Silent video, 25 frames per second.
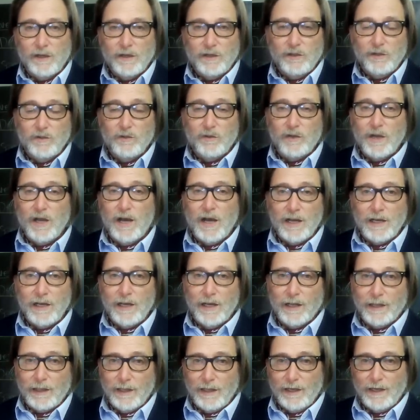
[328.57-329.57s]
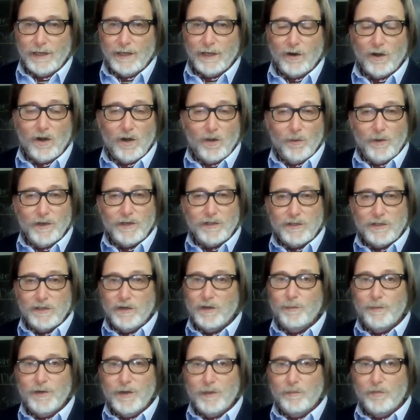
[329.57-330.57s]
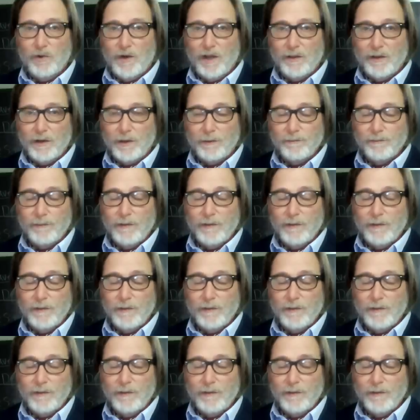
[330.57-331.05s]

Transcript: you got nothing. It all went to your big brother.